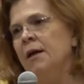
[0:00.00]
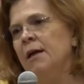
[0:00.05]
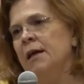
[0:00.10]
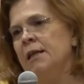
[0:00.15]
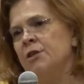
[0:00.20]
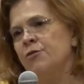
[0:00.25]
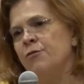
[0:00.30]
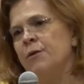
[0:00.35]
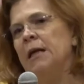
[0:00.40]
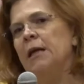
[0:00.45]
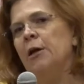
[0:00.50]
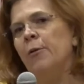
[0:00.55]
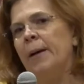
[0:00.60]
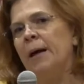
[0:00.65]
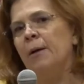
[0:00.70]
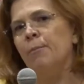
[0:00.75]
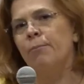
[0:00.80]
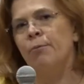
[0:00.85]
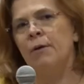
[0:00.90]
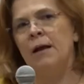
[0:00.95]
It's really
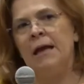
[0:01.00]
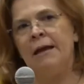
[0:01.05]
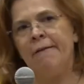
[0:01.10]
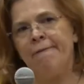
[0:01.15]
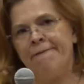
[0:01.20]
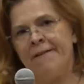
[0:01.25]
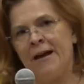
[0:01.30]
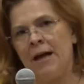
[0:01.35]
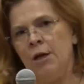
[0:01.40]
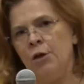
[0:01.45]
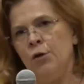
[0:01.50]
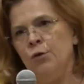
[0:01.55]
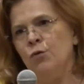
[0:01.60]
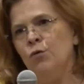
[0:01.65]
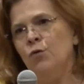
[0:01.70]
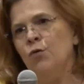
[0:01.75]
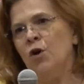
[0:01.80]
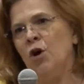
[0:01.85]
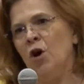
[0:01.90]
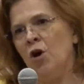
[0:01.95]
about bringing
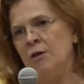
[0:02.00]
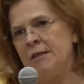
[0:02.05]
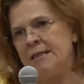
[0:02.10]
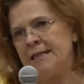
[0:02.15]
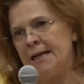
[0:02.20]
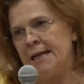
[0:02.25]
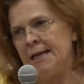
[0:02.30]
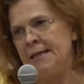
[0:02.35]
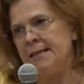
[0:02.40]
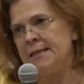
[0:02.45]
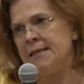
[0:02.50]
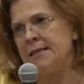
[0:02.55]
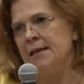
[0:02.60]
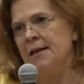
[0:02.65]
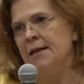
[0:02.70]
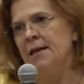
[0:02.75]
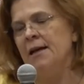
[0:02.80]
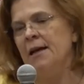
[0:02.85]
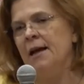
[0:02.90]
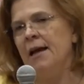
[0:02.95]
value, content,
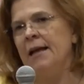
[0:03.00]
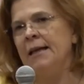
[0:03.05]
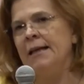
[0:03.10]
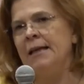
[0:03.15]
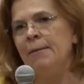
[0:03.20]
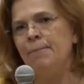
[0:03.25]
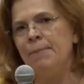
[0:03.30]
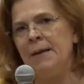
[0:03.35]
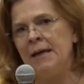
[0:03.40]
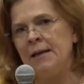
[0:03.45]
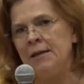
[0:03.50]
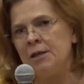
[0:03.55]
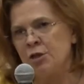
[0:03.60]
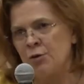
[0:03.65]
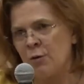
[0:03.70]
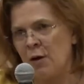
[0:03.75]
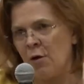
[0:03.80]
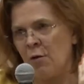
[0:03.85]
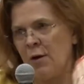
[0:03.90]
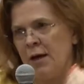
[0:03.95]
and keeping
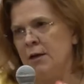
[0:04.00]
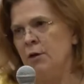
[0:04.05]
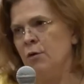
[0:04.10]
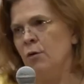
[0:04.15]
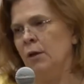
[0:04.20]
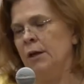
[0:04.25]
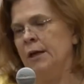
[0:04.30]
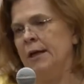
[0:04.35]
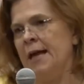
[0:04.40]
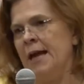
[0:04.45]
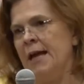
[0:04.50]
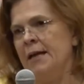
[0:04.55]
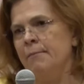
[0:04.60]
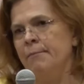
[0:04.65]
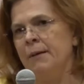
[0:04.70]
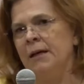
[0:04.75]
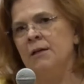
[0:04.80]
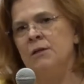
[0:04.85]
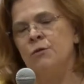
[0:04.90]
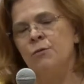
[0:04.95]
to our end goal again,
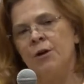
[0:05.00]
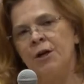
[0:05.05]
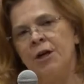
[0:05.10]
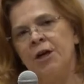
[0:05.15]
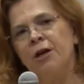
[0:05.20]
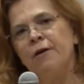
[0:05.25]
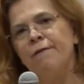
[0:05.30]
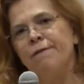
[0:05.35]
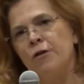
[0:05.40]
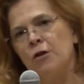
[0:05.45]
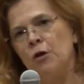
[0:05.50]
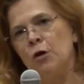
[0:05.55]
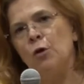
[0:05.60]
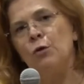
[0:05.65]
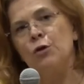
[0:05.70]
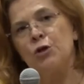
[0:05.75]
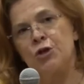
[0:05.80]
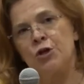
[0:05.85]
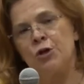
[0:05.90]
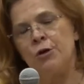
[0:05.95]
because we're here for the
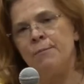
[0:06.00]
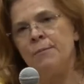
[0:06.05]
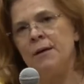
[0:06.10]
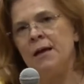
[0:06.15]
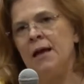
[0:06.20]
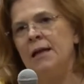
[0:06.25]
long term.